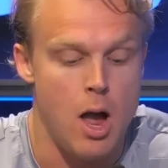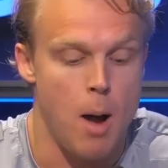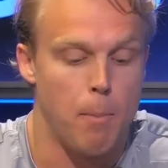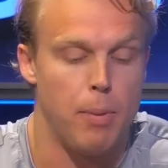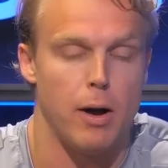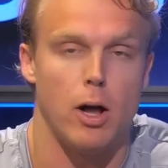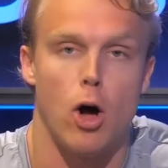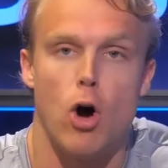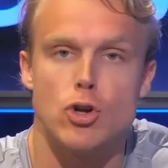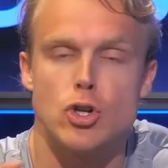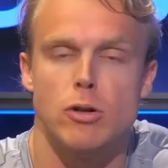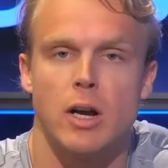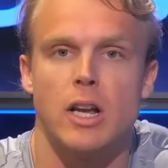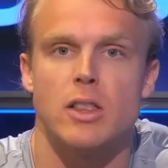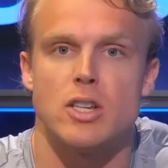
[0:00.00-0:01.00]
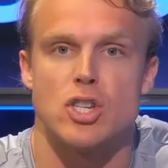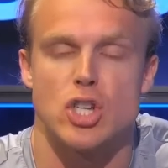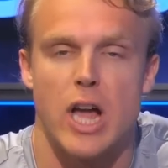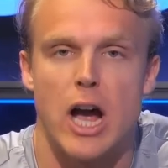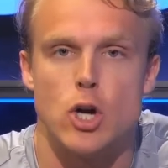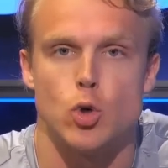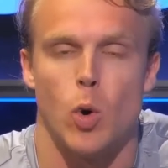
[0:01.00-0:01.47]
but also look at the
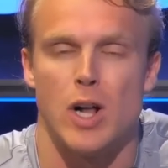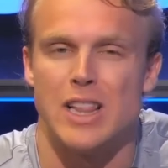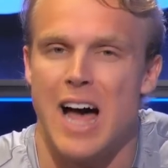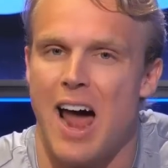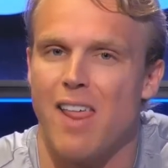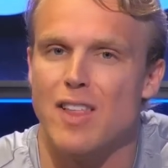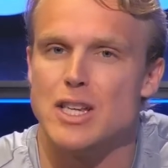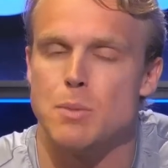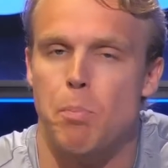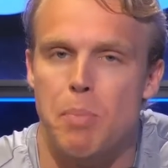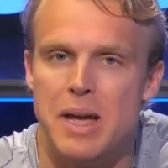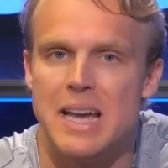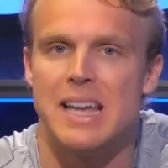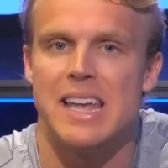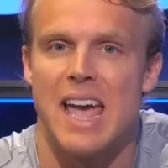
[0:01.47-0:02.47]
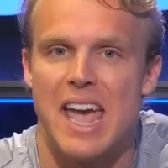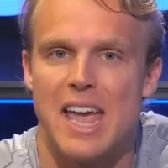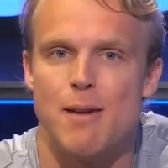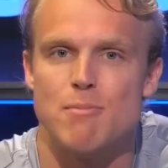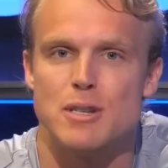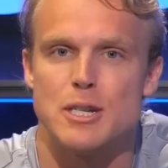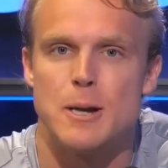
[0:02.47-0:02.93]
schedule. A lot of these big
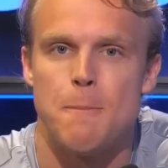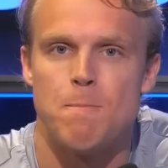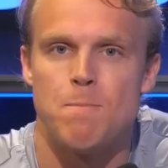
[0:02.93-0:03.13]
games